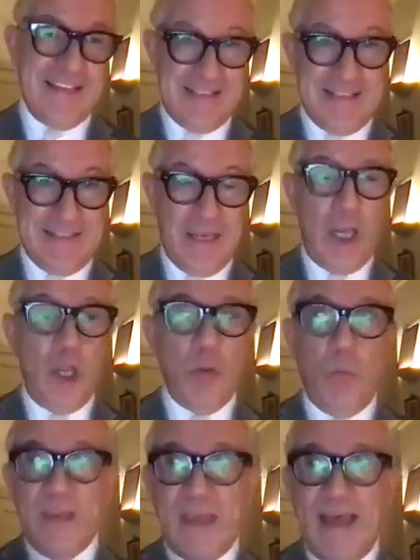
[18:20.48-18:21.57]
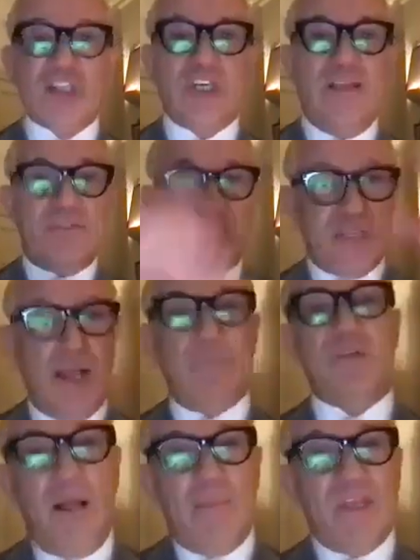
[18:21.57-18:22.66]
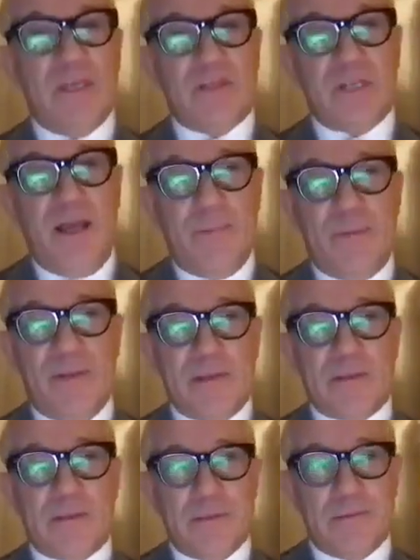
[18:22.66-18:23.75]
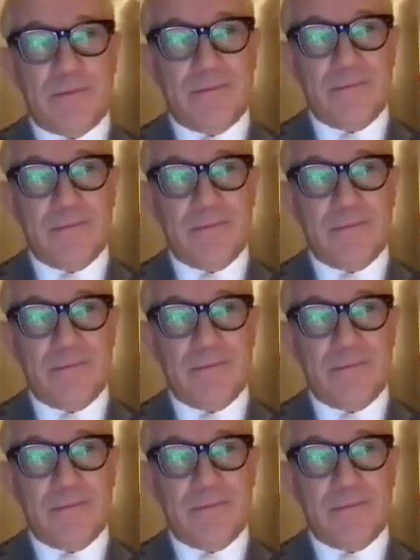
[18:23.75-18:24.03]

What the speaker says: is that, we actually have summed up the entire person.